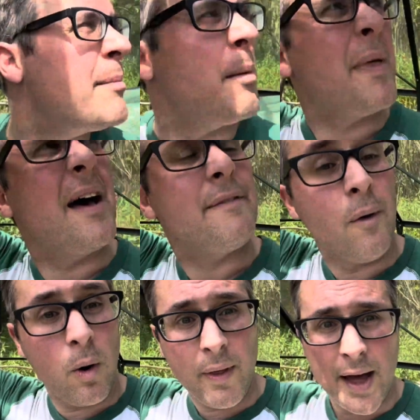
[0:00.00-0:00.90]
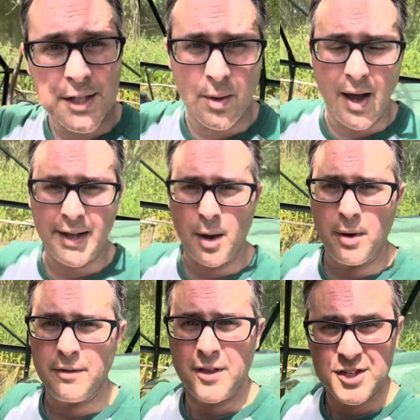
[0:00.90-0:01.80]
up there for that, so I go
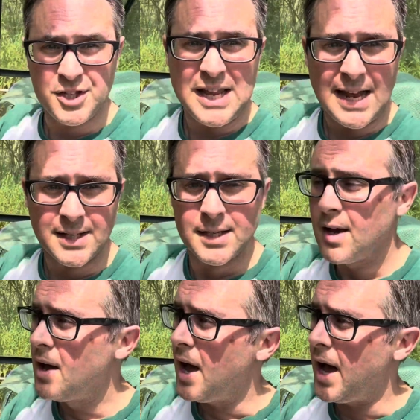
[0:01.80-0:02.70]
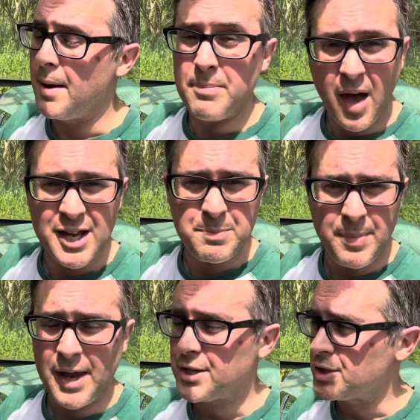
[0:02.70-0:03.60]
with sticks. Nice
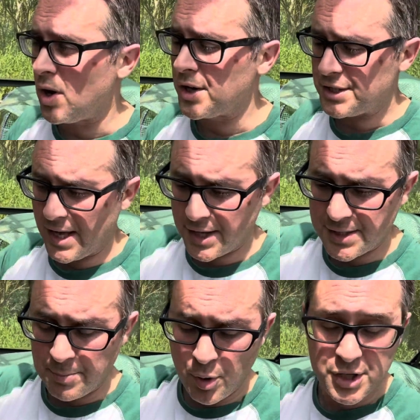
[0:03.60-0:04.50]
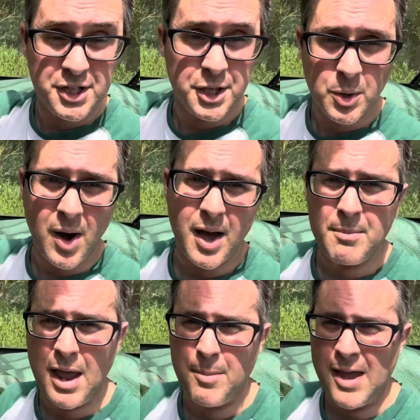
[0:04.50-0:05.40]
big strong sticks. They're pushing to the ground
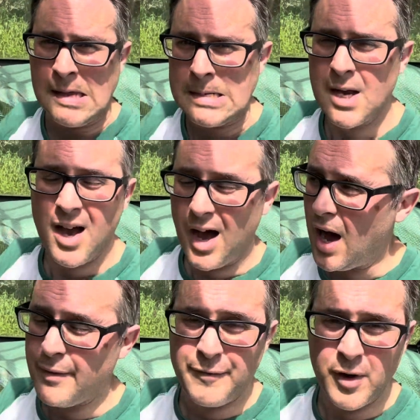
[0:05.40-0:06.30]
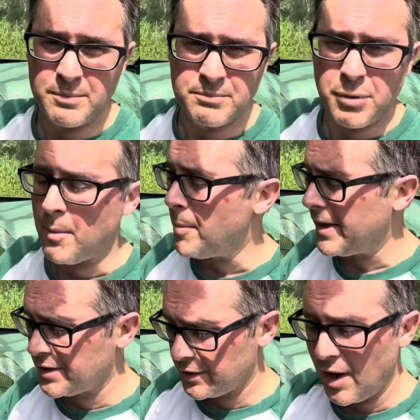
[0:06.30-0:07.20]
maybe half a foot probably,
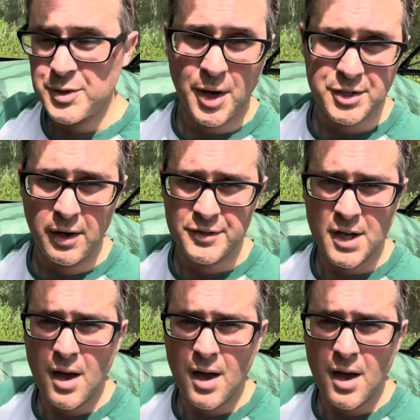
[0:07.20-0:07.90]
because the ground's quite soft.